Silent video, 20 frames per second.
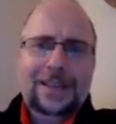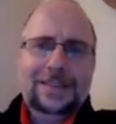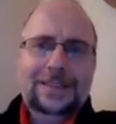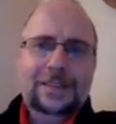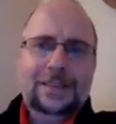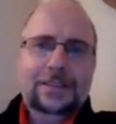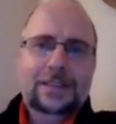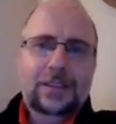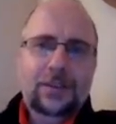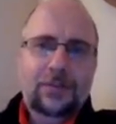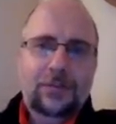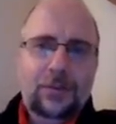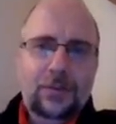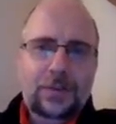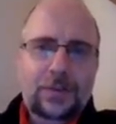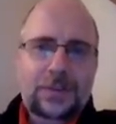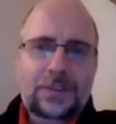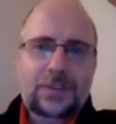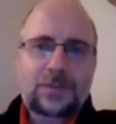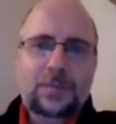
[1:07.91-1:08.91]
the
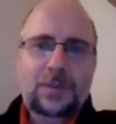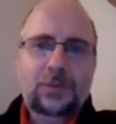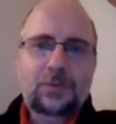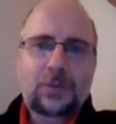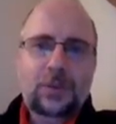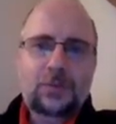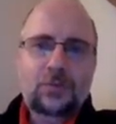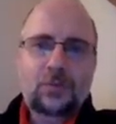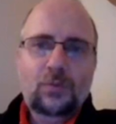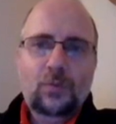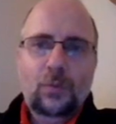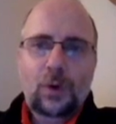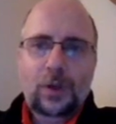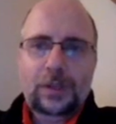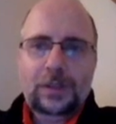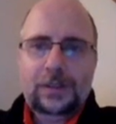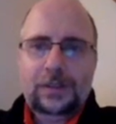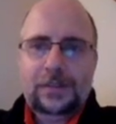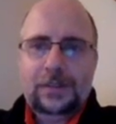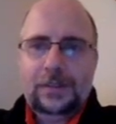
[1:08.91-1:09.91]
difference between
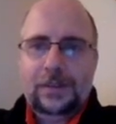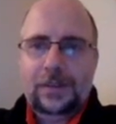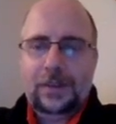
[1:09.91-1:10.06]
what